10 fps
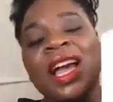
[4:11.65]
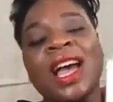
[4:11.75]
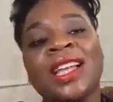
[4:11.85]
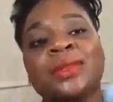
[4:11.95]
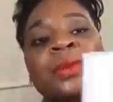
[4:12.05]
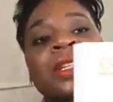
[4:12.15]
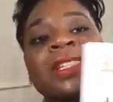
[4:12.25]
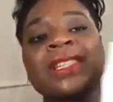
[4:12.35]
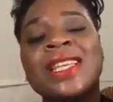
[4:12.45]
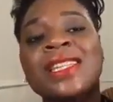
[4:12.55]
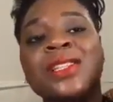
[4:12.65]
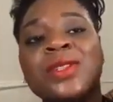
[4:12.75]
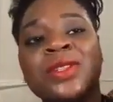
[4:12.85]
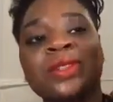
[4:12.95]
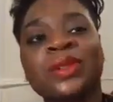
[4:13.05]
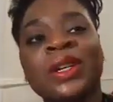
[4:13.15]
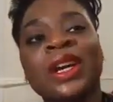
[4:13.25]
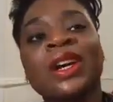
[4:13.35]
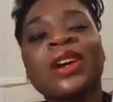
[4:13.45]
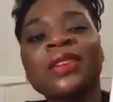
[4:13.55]
and we can send it to you.
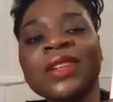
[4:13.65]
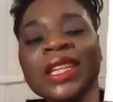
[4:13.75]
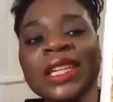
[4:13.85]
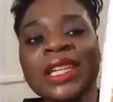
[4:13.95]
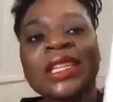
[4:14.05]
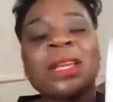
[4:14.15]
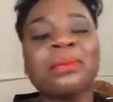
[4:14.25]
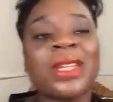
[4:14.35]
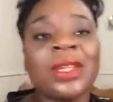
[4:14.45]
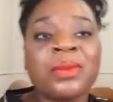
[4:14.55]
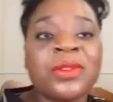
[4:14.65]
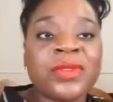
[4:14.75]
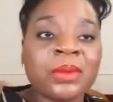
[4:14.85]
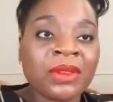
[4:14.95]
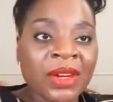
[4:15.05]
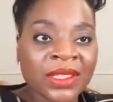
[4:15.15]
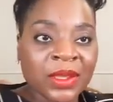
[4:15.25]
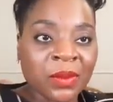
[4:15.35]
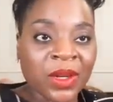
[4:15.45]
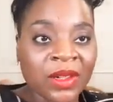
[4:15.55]
Currently, there are people from around the
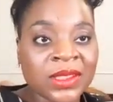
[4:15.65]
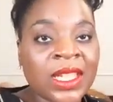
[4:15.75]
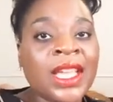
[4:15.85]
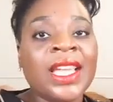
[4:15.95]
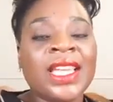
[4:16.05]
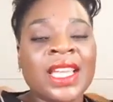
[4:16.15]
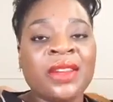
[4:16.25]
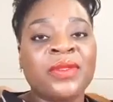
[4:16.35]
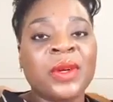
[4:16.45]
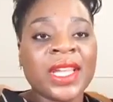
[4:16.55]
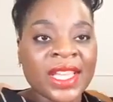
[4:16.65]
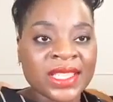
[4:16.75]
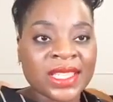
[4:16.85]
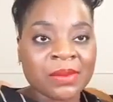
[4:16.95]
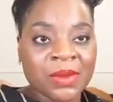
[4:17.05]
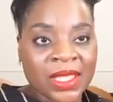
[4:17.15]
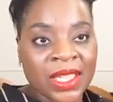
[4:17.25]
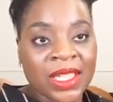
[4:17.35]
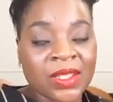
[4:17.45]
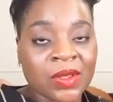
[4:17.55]
world here for
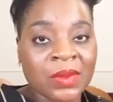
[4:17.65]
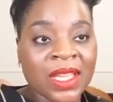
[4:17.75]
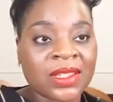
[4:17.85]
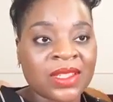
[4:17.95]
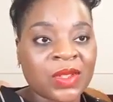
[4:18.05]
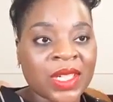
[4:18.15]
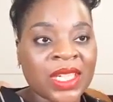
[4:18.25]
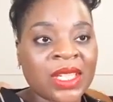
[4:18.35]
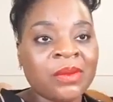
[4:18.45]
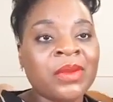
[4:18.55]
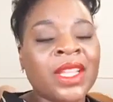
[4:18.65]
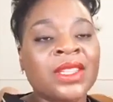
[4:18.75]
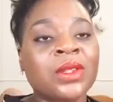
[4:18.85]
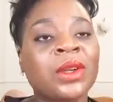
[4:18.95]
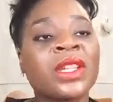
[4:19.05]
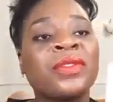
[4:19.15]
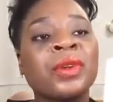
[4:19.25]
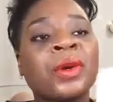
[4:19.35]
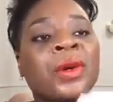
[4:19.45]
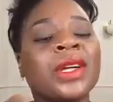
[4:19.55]
HMT, History Makers Training. So if
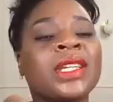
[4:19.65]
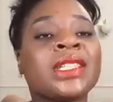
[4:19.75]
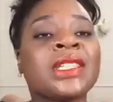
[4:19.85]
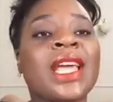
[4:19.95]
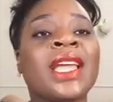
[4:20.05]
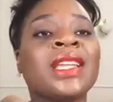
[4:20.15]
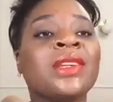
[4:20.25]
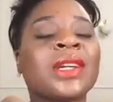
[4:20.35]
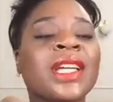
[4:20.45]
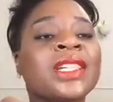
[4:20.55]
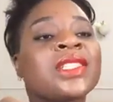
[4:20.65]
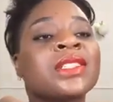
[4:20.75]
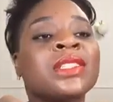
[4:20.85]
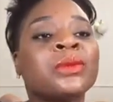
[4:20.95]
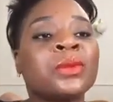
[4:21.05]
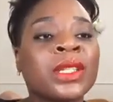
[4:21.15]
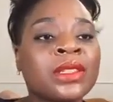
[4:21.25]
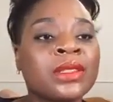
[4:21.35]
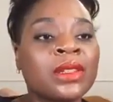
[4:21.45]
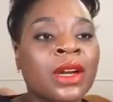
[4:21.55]
you're in any location with
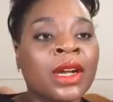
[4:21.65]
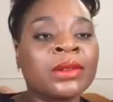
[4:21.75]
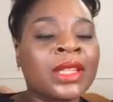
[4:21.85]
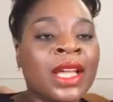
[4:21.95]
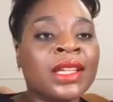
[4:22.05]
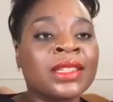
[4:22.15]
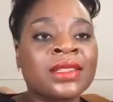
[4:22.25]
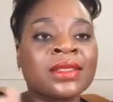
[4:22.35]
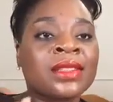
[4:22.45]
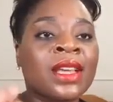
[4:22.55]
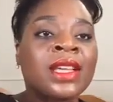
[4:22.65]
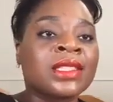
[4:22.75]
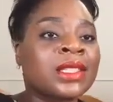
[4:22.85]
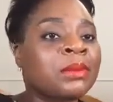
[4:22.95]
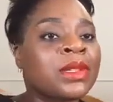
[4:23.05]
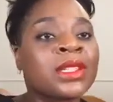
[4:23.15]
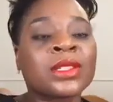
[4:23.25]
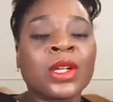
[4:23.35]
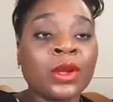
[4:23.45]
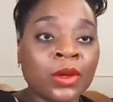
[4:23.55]
that is
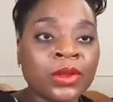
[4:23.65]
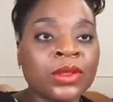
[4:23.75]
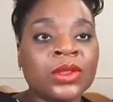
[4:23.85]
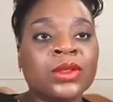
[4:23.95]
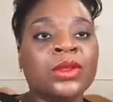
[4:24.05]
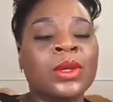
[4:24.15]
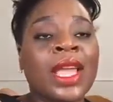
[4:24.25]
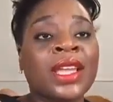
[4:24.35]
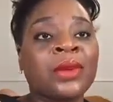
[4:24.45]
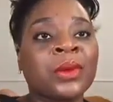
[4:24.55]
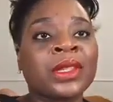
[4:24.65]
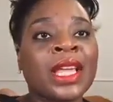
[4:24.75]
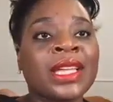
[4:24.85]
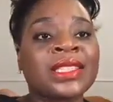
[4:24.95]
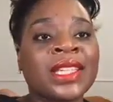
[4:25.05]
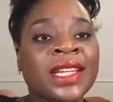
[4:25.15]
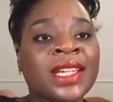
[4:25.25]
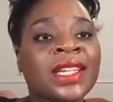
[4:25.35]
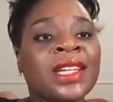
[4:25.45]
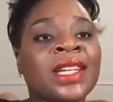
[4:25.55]
close to anyone that is here,
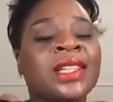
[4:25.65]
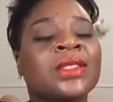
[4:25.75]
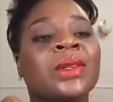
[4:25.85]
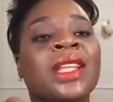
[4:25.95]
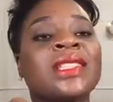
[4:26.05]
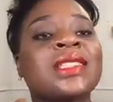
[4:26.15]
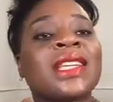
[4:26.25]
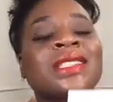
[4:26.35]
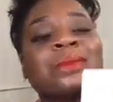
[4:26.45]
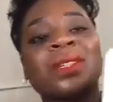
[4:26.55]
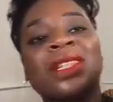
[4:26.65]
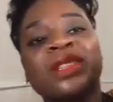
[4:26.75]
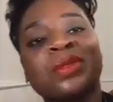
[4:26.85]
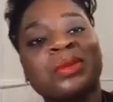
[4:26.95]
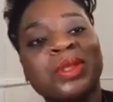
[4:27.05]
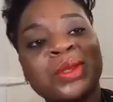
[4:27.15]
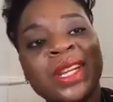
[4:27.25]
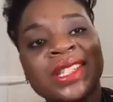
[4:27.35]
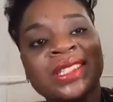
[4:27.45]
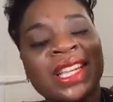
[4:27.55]
so let's say somebody is from
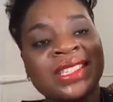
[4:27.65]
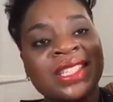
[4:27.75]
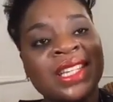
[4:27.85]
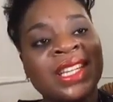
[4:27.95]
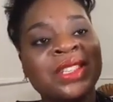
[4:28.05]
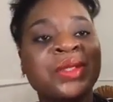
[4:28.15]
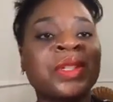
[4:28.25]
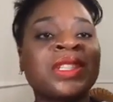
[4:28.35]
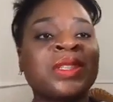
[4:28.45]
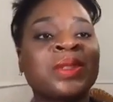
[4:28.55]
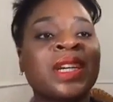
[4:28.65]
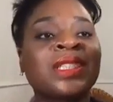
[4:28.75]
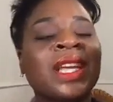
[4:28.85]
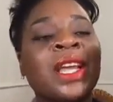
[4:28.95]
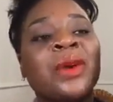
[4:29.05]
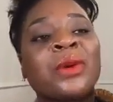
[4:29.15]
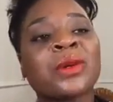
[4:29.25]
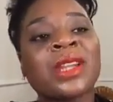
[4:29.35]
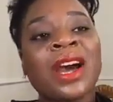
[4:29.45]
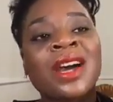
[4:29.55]
US that is here and you're in US, we
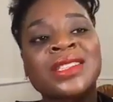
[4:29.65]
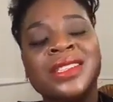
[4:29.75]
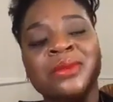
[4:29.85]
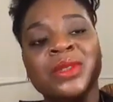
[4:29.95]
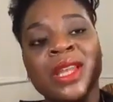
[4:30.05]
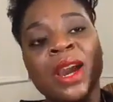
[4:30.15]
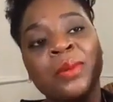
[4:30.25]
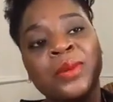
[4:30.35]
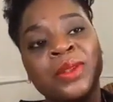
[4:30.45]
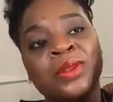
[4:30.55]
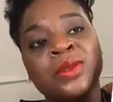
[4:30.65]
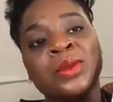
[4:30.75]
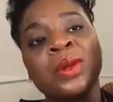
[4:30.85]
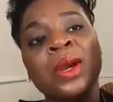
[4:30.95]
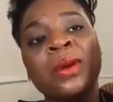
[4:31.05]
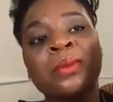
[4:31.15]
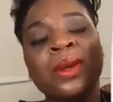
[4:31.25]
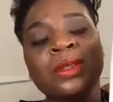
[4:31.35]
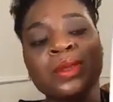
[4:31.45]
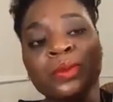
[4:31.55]
could ask them to help you
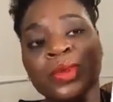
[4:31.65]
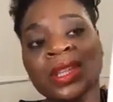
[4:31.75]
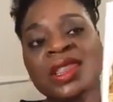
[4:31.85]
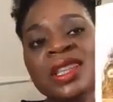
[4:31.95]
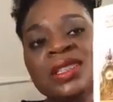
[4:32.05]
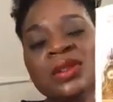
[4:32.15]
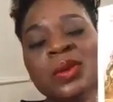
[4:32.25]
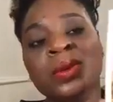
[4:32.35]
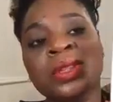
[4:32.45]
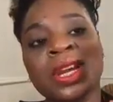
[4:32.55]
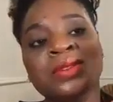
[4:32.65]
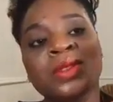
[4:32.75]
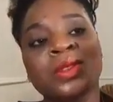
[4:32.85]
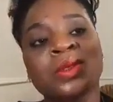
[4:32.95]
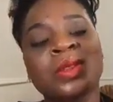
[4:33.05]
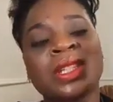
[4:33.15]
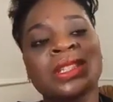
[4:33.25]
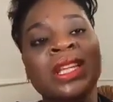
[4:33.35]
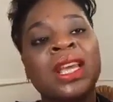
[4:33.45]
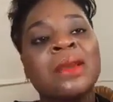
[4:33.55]
to bring this. So all you have to do is
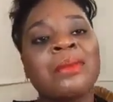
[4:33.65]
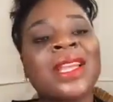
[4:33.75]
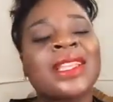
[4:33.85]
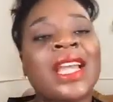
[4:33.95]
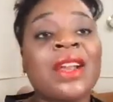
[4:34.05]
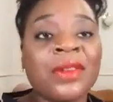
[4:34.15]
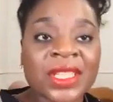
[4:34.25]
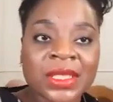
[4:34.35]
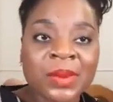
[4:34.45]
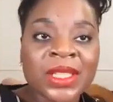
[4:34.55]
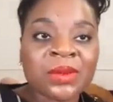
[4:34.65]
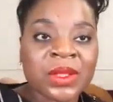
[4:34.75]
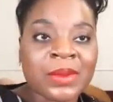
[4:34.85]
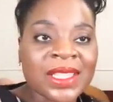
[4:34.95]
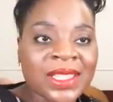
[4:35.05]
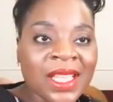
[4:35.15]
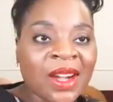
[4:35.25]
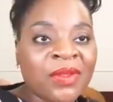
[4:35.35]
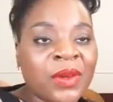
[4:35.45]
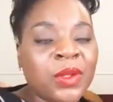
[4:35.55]
make the arrangement with myself
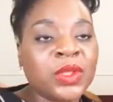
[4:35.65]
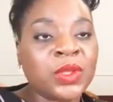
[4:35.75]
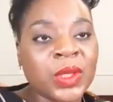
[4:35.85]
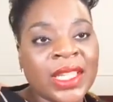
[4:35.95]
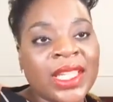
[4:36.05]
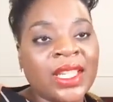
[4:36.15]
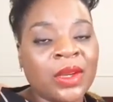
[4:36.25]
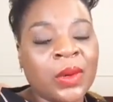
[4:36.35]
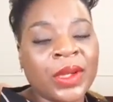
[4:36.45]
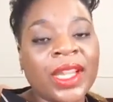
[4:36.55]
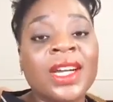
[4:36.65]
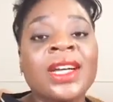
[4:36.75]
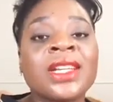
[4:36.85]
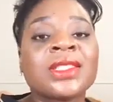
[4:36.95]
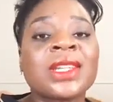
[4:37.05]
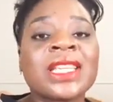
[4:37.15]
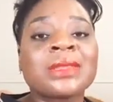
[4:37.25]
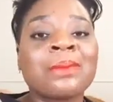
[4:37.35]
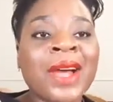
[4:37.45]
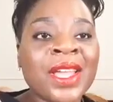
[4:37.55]
or Julie Ngoya. So that's
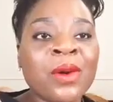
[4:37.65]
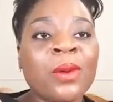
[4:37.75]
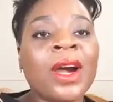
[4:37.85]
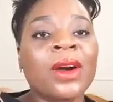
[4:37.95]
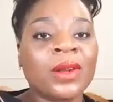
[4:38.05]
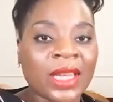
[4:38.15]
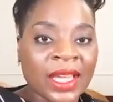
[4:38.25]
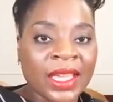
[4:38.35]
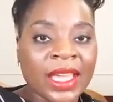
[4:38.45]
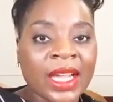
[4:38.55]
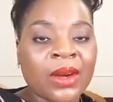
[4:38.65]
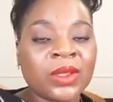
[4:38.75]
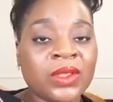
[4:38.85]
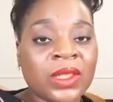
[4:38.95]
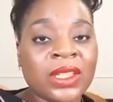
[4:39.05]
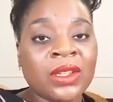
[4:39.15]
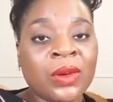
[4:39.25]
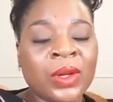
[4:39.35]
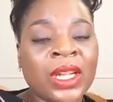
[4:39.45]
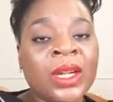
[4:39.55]
Mayawa Olaya or Julie
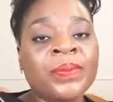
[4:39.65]
Ngoya.